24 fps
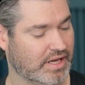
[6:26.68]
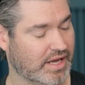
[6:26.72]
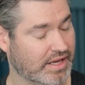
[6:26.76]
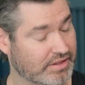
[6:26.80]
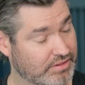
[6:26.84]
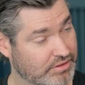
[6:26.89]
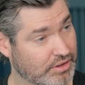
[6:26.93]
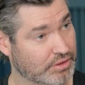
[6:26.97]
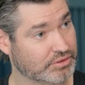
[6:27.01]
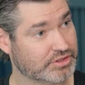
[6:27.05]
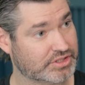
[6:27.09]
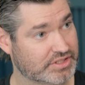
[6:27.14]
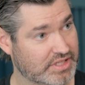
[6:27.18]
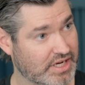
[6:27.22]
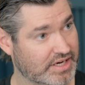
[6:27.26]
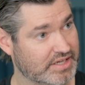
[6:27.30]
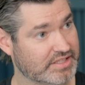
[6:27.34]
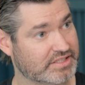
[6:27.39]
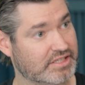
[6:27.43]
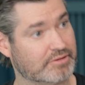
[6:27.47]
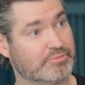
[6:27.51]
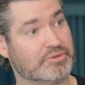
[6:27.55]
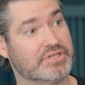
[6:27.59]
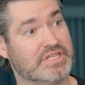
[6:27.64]
those
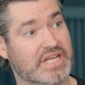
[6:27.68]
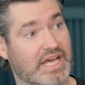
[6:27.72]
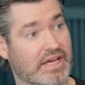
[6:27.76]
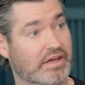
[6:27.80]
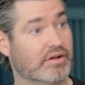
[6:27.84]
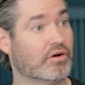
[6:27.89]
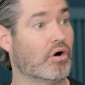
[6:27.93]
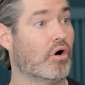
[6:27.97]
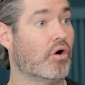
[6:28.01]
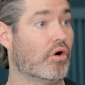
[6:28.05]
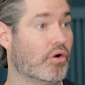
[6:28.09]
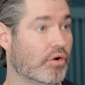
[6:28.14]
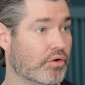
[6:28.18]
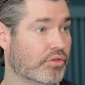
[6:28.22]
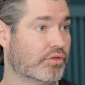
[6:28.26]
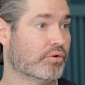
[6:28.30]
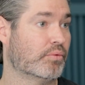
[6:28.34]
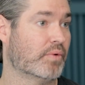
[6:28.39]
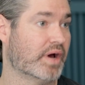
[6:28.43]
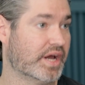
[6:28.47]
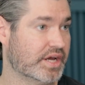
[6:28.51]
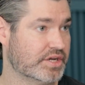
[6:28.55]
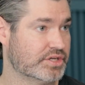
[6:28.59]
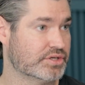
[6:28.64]
studies had been taken all the
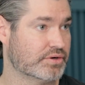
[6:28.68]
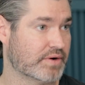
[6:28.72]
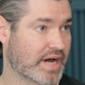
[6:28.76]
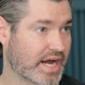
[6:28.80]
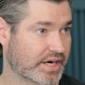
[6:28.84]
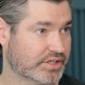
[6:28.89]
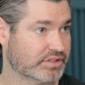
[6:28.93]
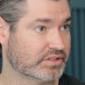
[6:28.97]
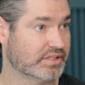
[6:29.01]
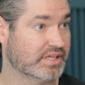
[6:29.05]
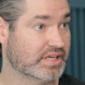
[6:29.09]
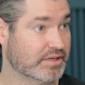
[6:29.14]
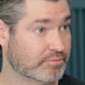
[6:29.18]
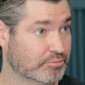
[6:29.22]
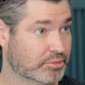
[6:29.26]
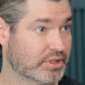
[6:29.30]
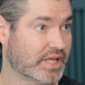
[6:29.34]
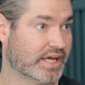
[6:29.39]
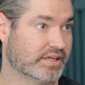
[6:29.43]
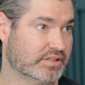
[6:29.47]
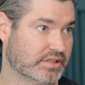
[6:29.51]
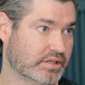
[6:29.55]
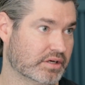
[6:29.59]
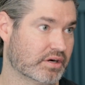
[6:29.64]
way to actually
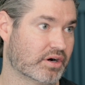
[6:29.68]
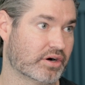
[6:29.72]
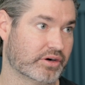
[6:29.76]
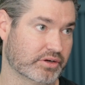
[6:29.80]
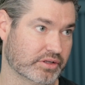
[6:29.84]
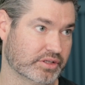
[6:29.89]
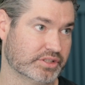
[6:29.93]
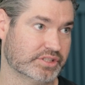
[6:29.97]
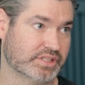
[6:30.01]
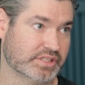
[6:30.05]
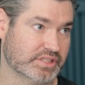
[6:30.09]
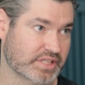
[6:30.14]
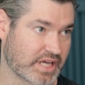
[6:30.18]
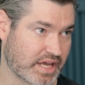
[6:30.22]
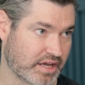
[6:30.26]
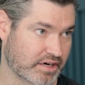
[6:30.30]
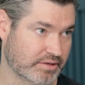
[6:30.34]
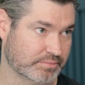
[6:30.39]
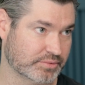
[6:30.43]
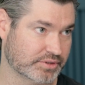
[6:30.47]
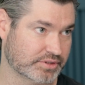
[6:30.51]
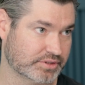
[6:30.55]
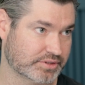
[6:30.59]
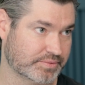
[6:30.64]
implanting cartilage into
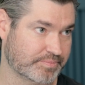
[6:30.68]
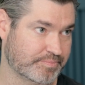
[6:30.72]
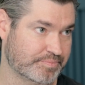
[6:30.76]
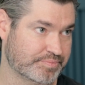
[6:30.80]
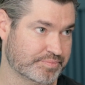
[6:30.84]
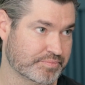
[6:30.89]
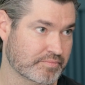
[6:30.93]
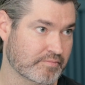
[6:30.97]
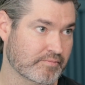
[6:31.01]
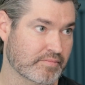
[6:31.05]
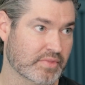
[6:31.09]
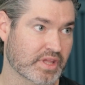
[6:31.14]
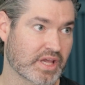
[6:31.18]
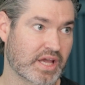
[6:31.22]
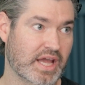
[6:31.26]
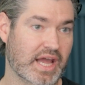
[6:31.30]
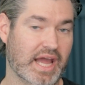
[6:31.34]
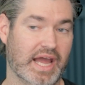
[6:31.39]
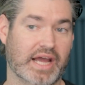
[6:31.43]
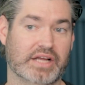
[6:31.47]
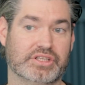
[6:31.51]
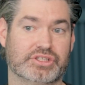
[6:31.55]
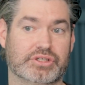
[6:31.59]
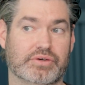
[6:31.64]
animals. Wow.
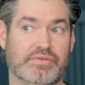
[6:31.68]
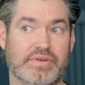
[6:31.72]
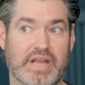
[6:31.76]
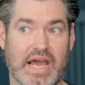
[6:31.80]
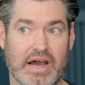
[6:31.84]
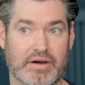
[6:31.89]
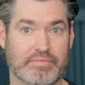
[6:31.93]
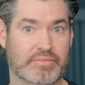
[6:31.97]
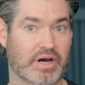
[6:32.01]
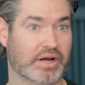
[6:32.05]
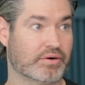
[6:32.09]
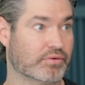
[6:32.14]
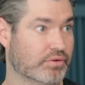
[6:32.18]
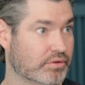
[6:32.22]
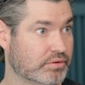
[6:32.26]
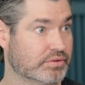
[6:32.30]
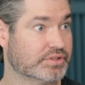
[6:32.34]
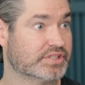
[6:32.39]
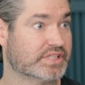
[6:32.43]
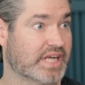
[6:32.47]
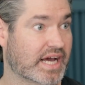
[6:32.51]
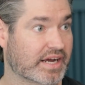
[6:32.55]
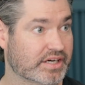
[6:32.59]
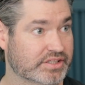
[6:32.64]
And so now my role
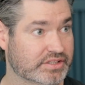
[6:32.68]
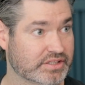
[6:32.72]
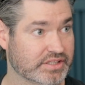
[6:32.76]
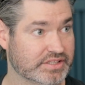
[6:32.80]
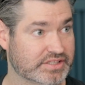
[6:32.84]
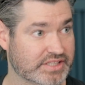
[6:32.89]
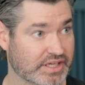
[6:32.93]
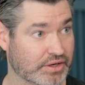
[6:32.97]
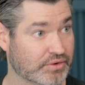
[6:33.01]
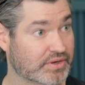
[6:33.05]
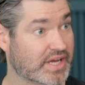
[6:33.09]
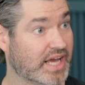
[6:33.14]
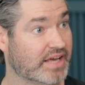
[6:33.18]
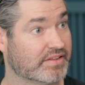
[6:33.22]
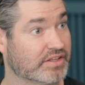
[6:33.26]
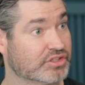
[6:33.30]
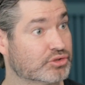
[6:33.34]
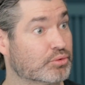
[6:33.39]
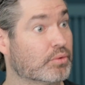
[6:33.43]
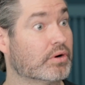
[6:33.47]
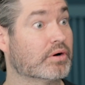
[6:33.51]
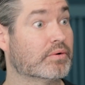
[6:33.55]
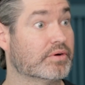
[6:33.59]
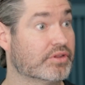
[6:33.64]
was to actually say, okay,
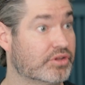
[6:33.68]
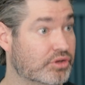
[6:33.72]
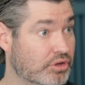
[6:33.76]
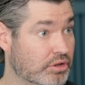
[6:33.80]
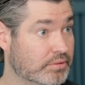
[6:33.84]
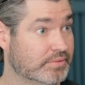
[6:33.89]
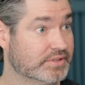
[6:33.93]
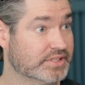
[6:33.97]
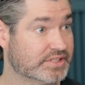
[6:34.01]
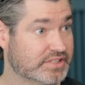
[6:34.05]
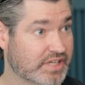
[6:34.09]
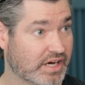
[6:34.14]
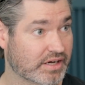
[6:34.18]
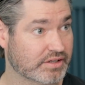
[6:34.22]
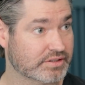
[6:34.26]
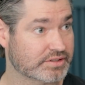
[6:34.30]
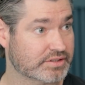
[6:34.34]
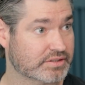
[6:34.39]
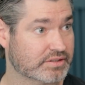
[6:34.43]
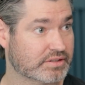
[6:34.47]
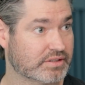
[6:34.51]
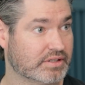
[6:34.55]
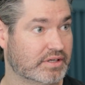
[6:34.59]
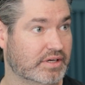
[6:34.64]
let's work with human
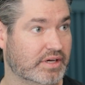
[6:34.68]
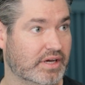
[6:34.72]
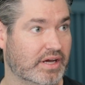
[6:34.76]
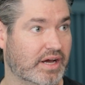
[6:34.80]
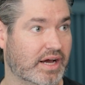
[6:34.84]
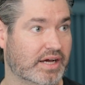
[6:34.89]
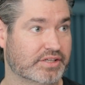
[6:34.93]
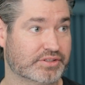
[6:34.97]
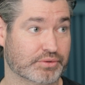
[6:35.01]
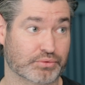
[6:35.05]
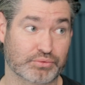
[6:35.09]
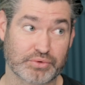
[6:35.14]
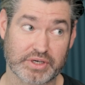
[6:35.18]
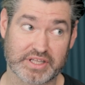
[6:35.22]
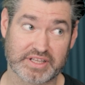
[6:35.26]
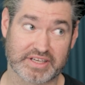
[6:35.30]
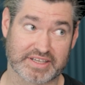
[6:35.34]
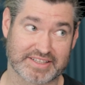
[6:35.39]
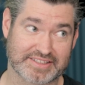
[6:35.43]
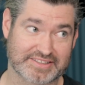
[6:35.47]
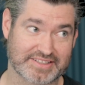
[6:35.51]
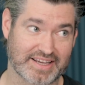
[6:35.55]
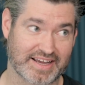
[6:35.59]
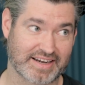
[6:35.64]
cells. So really
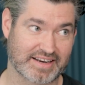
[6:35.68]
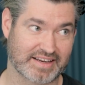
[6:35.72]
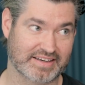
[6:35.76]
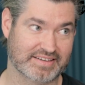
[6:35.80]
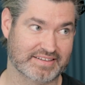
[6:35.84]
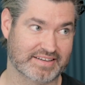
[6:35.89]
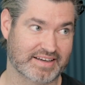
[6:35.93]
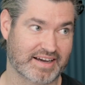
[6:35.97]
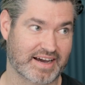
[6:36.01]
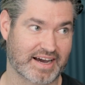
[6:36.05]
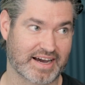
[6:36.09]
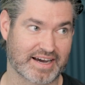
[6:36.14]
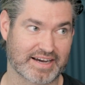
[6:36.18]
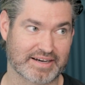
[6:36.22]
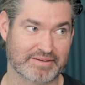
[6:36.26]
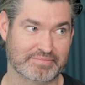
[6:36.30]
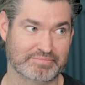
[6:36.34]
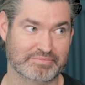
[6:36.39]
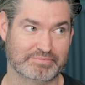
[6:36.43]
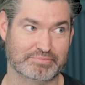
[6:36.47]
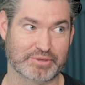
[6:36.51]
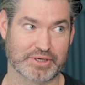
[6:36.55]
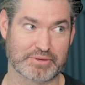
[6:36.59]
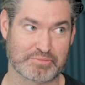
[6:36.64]
exciting,
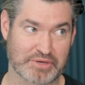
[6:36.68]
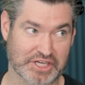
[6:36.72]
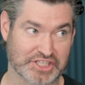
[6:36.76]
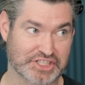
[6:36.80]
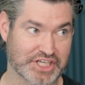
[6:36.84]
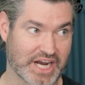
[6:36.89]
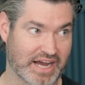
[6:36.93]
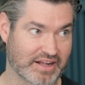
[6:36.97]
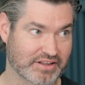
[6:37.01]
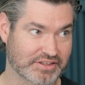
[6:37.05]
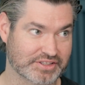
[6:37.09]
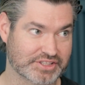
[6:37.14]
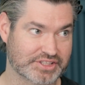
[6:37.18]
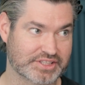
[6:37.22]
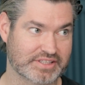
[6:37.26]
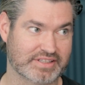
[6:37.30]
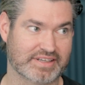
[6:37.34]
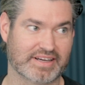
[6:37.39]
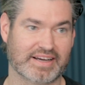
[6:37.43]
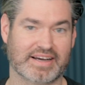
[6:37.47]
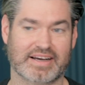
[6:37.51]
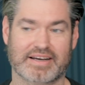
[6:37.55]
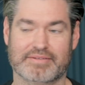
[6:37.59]
but a big challenge.